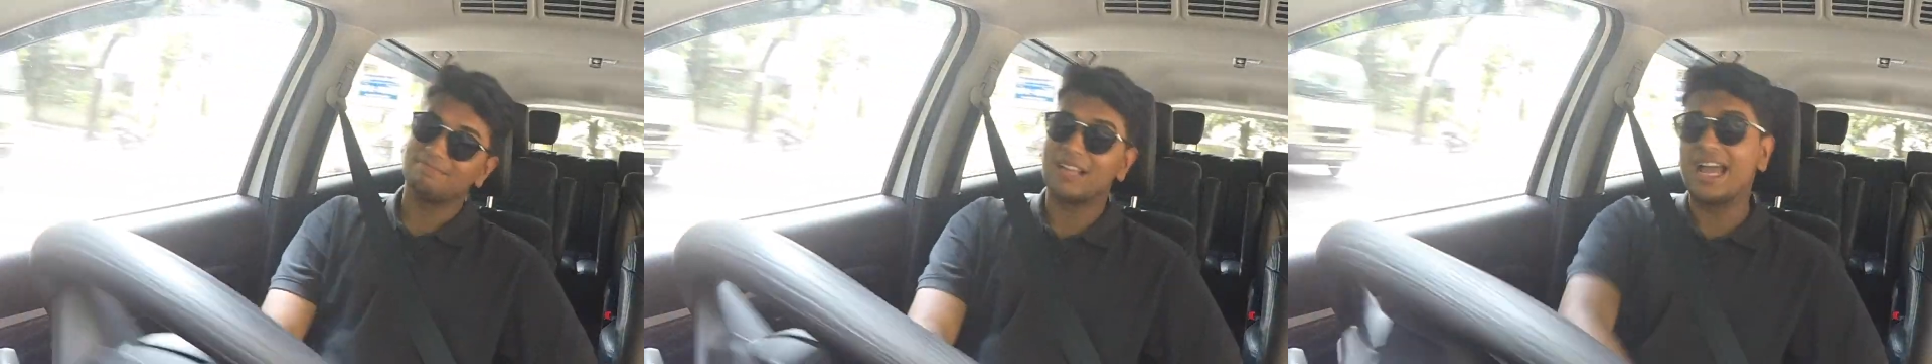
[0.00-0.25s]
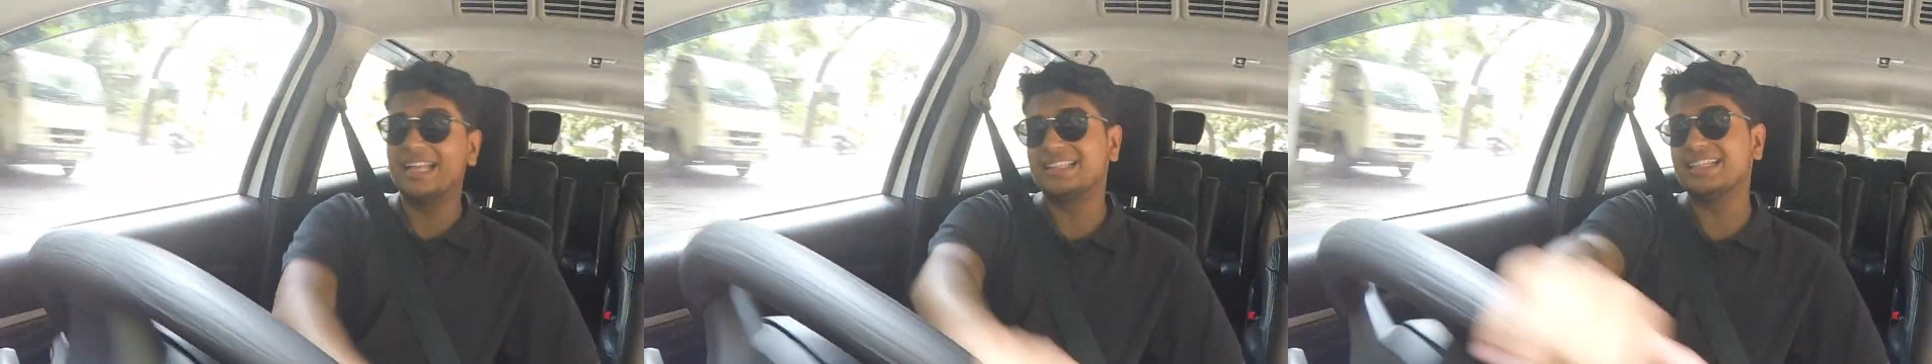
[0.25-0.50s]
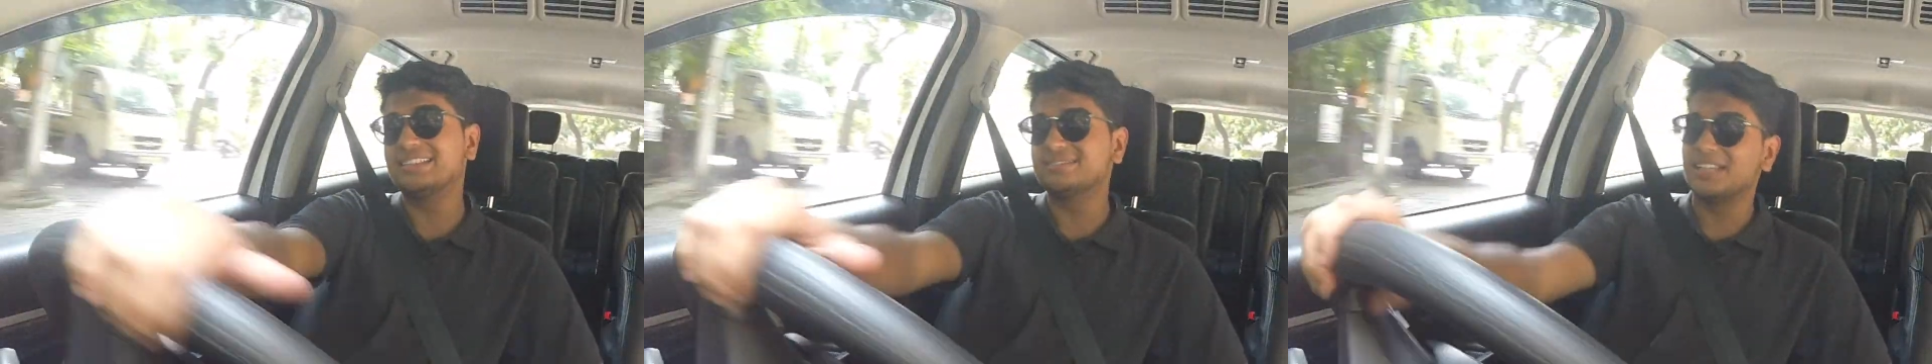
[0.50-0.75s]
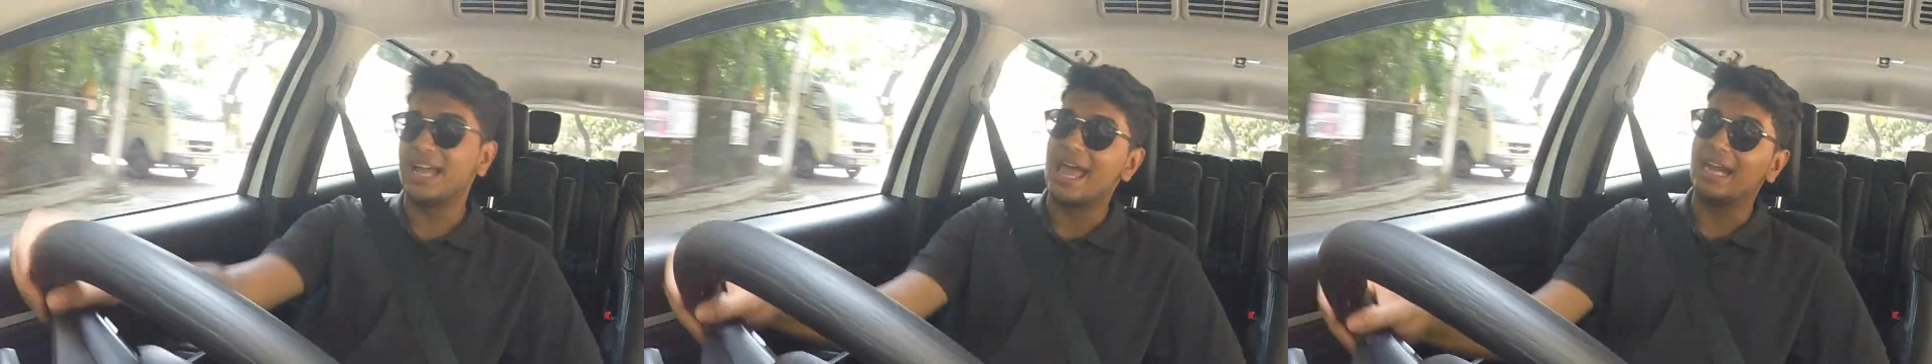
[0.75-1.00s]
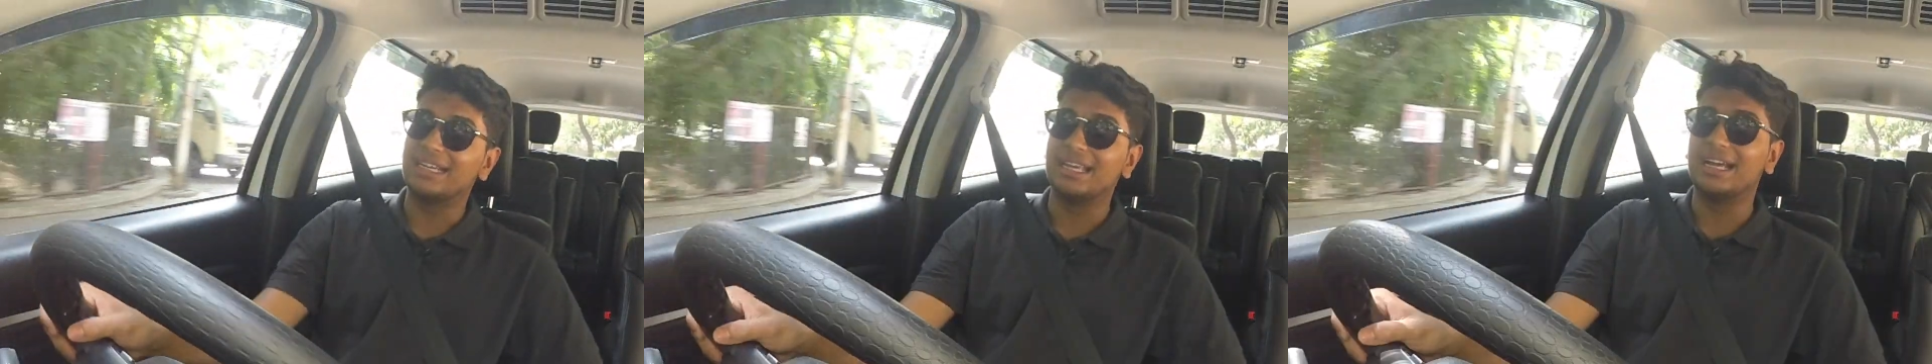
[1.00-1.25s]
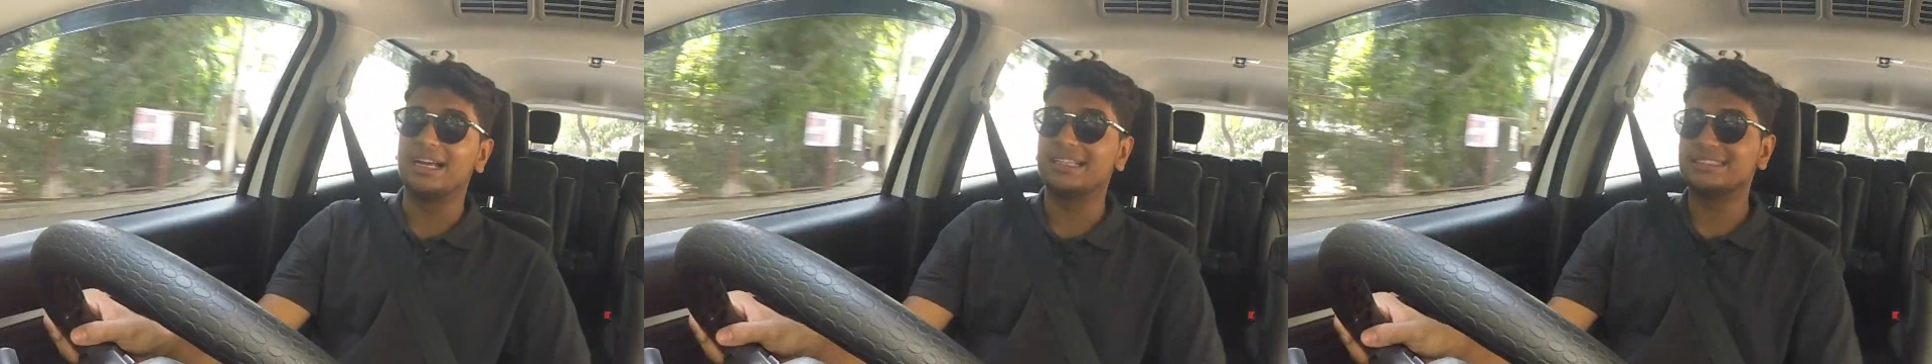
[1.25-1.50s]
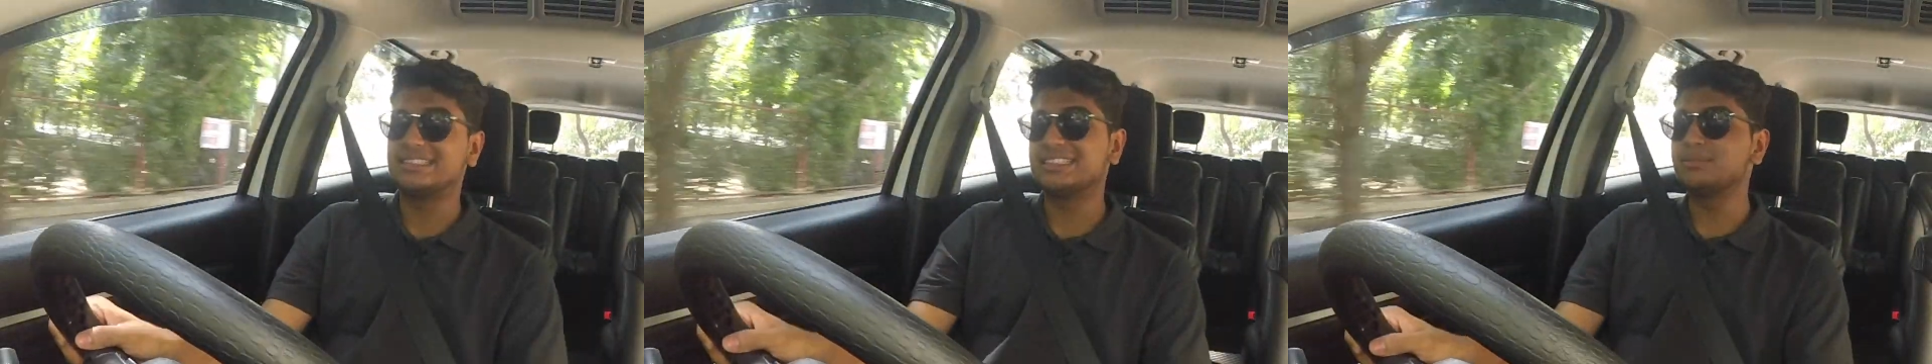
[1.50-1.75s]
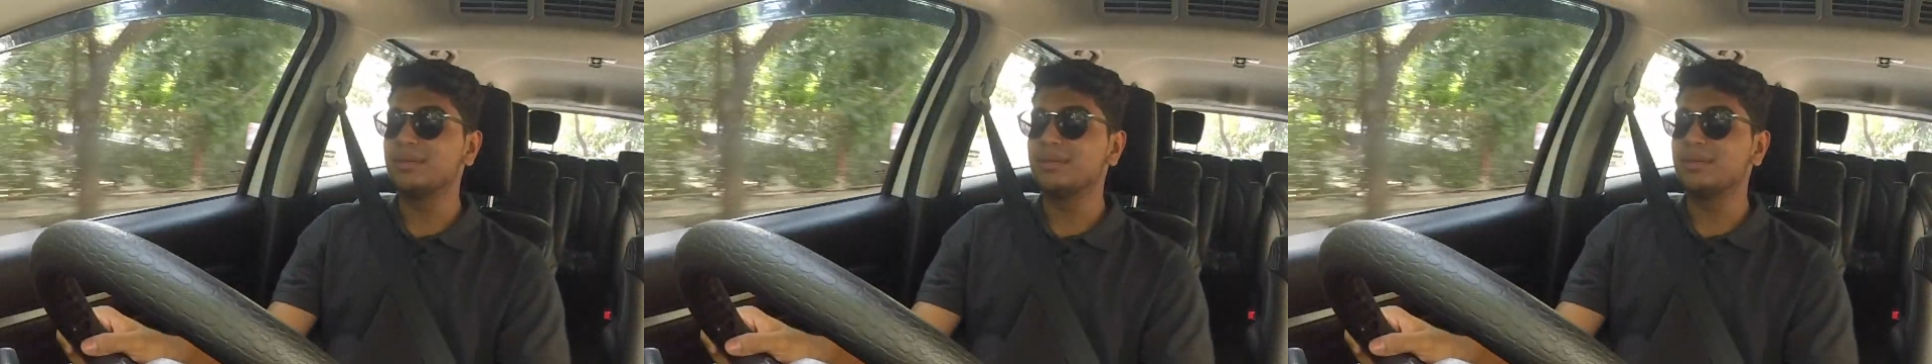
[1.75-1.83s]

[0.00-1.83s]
I think the Ertiga just